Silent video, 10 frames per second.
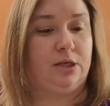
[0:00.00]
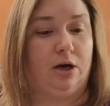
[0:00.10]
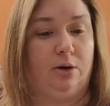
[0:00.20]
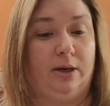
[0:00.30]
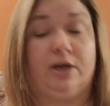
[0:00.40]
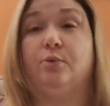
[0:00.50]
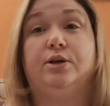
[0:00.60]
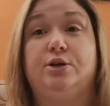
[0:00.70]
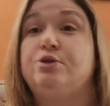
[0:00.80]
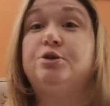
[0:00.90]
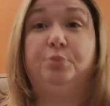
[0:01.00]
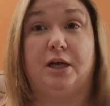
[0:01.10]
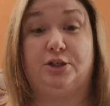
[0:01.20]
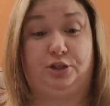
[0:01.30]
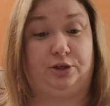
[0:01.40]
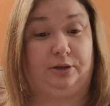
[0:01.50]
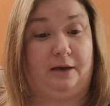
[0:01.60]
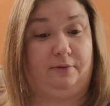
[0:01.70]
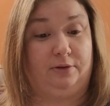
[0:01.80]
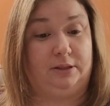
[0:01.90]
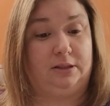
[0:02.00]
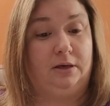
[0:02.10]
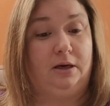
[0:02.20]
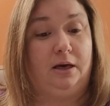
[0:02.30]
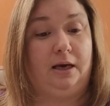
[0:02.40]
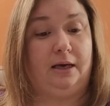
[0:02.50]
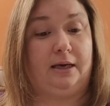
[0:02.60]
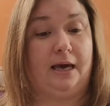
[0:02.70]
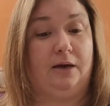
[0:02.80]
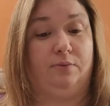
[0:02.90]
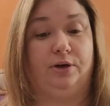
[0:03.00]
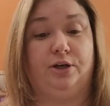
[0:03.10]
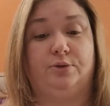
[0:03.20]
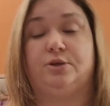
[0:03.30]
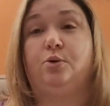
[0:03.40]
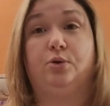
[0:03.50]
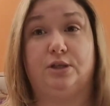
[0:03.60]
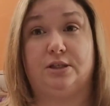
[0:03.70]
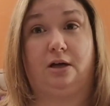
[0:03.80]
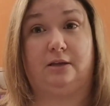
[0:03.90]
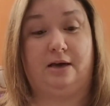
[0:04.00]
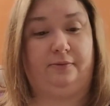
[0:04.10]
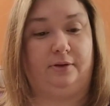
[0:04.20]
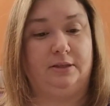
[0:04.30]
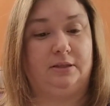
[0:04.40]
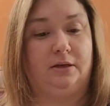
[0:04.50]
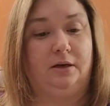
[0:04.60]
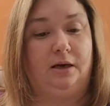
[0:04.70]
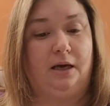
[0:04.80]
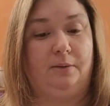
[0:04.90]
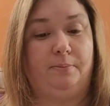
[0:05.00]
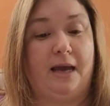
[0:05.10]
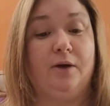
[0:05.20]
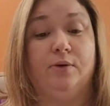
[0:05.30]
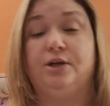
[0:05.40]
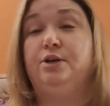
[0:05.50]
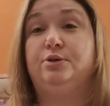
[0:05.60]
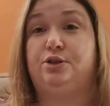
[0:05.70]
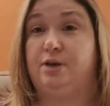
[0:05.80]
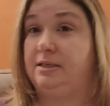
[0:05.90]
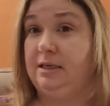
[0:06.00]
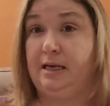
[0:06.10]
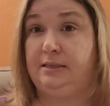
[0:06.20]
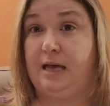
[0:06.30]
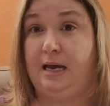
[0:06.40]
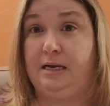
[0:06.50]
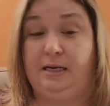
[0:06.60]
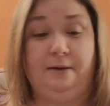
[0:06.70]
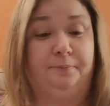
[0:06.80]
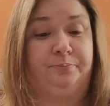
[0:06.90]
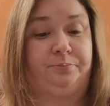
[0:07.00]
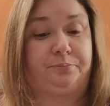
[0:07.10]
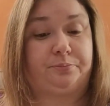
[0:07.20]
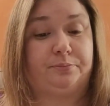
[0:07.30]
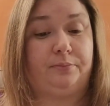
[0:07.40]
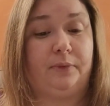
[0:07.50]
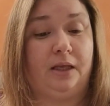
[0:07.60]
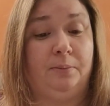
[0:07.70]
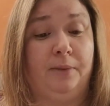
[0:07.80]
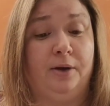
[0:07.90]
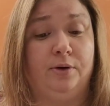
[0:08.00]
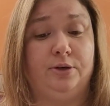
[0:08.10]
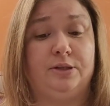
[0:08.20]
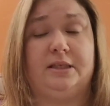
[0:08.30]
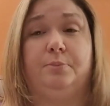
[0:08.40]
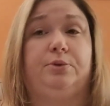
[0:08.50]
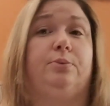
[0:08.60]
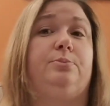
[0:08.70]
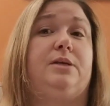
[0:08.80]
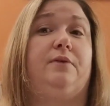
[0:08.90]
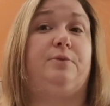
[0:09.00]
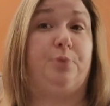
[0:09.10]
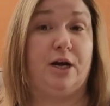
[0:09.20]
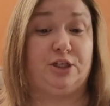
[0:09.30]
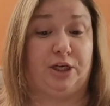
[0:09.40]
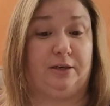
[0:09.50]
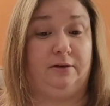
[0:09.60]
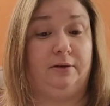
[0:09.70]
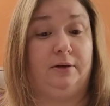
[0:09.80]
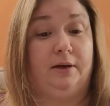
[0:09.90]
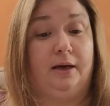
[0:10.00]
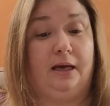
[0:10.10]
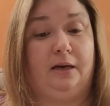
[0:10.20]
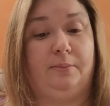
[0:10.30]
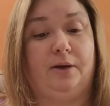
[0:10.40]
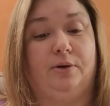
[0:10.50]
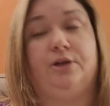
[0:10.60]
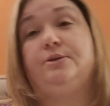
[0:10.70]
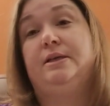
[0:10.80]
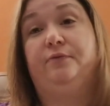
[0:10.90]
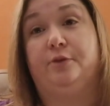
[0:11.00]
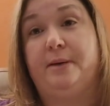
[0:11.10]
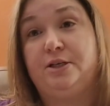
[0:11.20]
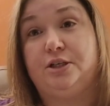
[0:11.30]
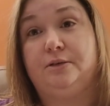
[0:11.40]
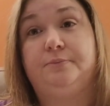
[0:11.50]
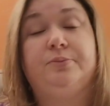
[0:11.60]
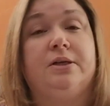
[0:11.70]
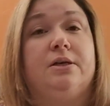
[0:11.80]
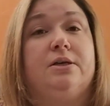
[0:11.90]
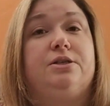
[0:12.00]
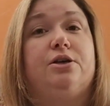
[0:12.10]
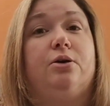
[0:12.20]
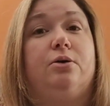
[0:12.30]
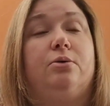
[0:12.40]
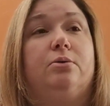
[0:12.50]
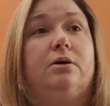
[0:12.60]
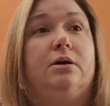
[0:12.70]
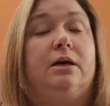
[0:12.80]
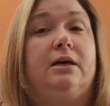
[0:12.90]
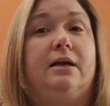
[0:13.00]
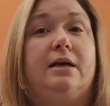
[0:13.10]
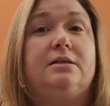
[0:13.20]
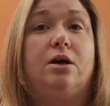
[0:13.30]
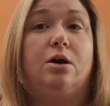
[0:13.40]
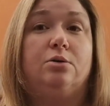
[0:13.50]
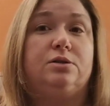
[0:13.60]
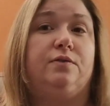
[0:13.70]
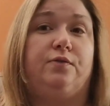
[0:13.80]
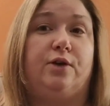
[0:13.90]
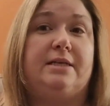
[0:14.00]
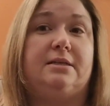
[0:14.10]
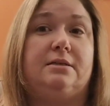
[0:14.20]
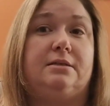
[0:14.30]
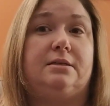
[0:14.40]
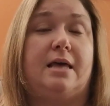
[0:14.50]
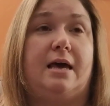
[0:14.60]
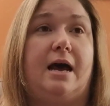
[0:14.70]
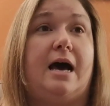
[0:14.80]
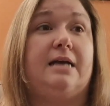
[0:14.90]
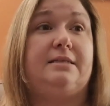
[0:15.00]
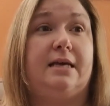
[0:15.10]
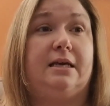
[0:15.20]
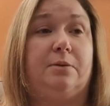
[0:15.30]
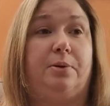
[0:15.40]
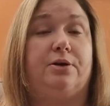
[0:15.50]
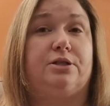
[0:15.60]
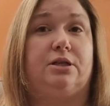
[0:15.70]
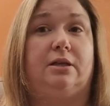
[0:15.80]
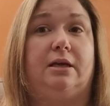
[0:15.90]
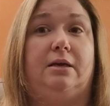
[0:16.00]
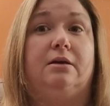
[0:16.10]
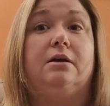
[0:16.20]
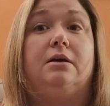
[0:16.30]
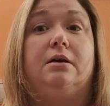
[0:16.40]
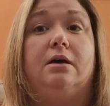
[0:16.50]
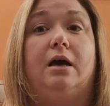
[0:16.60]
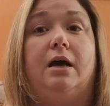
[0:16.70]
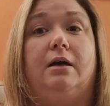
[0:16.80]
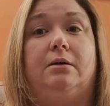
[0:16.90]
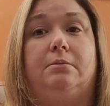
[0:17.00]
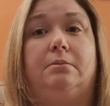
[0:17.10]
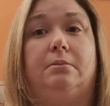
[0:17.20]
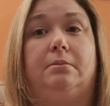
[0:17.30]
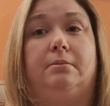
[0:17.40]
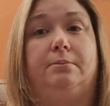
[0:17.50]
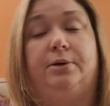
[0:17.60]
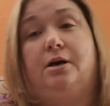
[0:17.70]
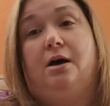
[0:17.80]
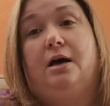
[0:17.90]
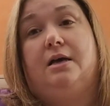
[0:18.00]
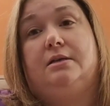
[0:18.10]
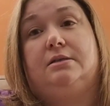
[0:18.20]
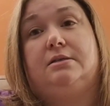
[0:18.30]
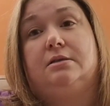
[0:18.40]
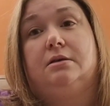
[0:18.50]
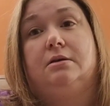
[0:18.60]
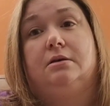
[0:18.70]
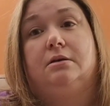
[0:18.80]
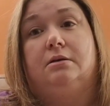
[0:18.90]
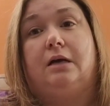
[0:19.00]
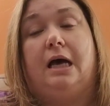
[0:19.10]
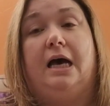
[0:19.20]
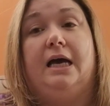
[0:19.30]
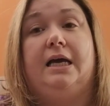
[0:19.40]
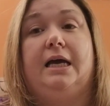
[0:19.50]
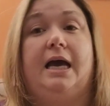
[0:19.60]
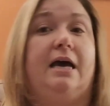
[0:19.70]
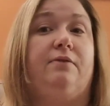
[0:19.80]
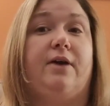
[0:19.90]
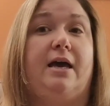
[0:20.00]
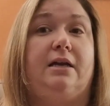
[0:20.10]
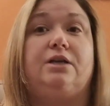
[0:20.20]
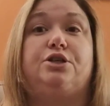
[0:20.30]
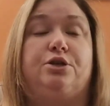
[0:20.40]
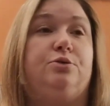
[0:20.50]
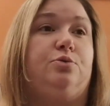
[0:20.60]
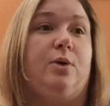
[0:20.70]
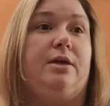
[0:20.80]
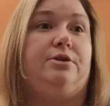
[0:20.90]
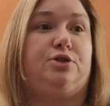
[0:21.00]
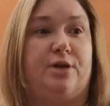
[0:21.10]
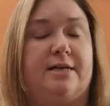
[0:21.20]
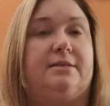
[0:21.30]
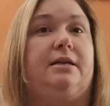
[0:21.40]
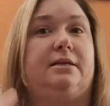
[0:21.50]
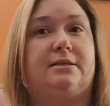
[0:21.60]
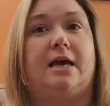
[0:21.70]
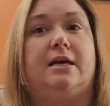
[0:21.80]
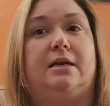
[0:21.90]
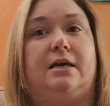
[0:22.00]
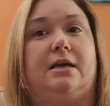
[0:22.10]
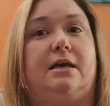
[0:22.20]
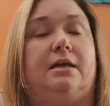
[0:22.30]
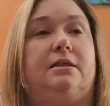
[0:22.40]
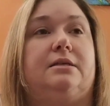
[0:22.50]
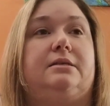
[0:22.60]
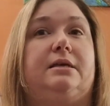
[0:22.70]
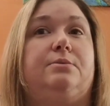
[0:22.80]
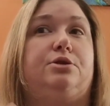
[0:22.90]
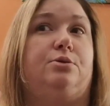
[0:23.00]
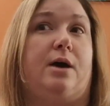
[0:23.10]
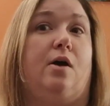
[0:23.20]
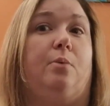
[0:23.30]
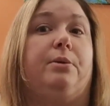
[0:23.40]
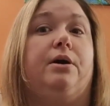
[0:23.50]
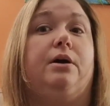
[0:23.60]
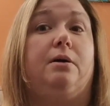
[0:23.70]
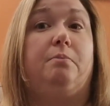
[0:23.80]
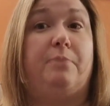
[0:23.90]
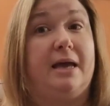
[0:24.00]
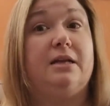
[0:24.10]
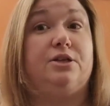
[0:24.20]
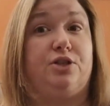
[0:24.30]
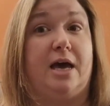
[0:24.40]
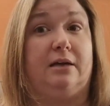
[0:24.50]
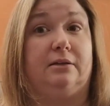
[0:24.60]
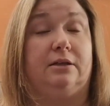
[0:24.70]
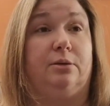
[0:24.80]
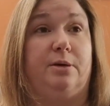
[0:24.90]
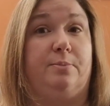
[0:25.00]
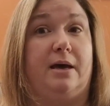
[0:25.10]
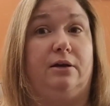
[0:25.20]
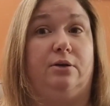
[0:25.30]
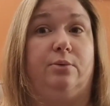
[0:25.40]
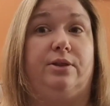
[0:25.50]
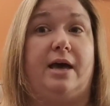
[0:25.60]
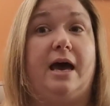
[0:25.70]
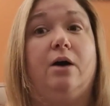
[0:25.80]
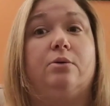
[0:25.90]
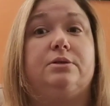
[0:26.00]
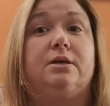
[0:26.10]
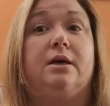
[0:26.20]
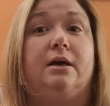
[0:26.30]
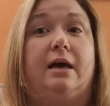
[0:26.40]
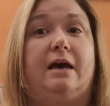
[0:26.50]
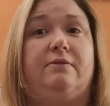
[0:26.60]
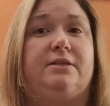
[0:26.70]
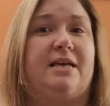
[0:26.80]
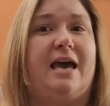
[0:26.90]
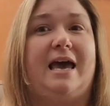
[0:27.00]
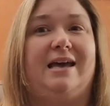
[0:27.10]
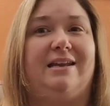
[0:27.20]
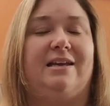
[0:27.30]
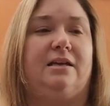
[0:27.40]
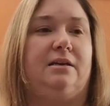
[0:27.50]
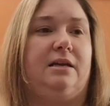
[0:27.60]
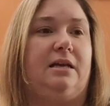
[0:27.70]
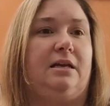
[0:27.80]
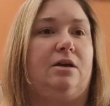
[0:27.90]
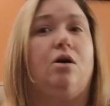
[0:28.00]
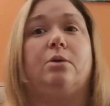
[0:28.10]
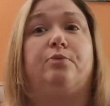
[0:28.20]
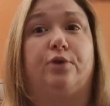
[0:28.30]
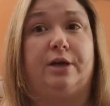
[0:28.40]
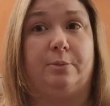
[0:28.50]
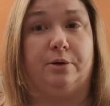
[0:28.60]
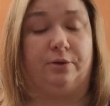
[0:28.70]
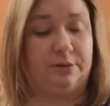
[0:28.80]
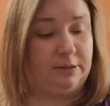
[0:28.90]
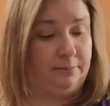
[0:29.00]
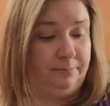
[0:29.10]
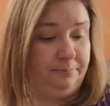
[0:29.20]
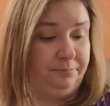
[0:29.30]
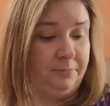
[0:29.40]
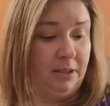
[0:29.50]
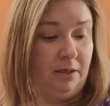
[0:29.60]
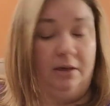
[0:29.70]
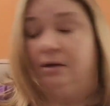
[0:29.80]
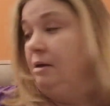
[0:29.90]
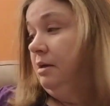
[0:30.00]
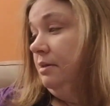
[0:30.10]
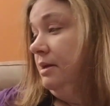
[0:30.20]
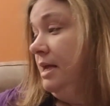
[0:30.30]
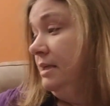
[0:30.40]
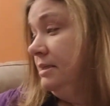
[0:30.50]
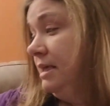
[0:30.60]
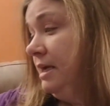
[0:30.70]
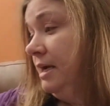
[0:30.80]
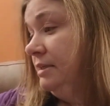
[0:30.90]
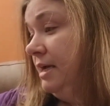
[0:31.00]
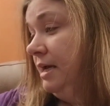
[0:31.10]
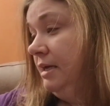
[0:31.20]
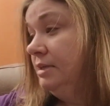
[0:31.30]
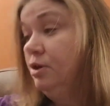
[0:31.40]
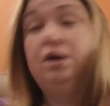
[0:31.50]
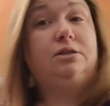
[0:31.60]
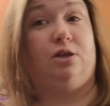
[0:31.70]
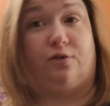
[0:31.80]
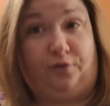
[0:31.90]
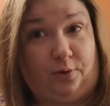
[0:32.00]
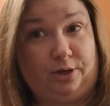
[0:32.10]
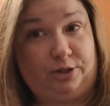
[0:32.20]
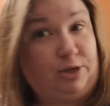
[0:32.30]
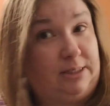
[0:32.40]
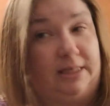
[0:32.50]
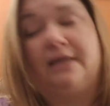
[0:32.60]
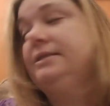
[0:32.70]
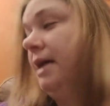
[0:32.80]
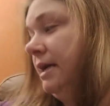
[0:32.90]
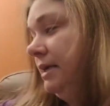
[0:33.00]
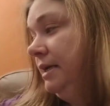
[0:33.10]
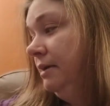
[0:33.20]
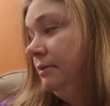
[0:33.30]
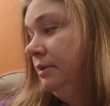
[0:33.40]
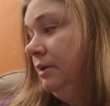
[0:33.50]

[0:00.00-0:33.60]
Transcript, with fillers: So it can reduce your blood sugar levels, it can reduce cortisol levels, it may reduce stress and anxiety, it may reduce symptoms of depression, and it may reduce inflammation. So it has a host of reasons that I take it personally um, because I have had issues with stress and anxiety, and this seems to help manage that a little bit better without having to add in any harmful chemicals. The next thing I take is also for stress and anxiety.